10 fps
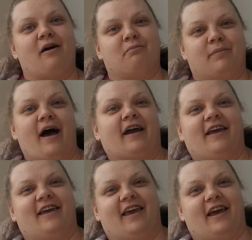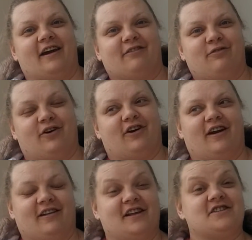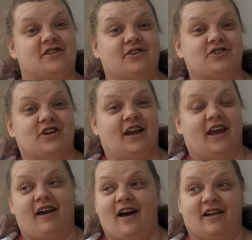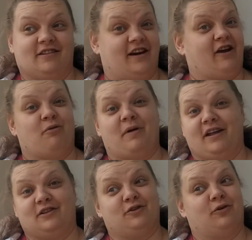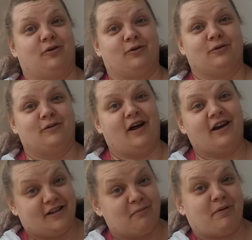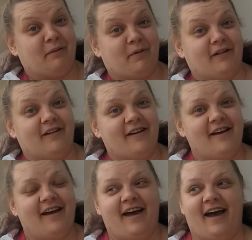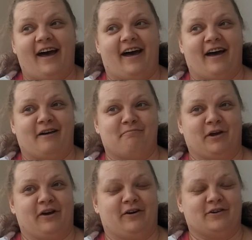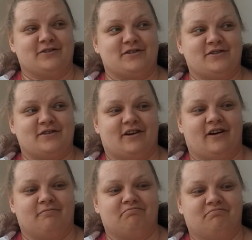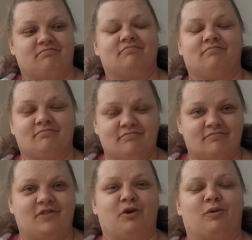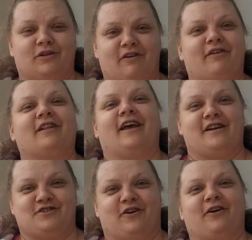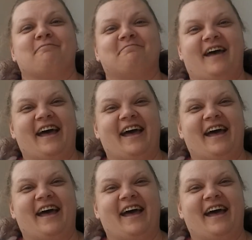come back here for another surgery and recommend to another people, because you will definitely enjoy.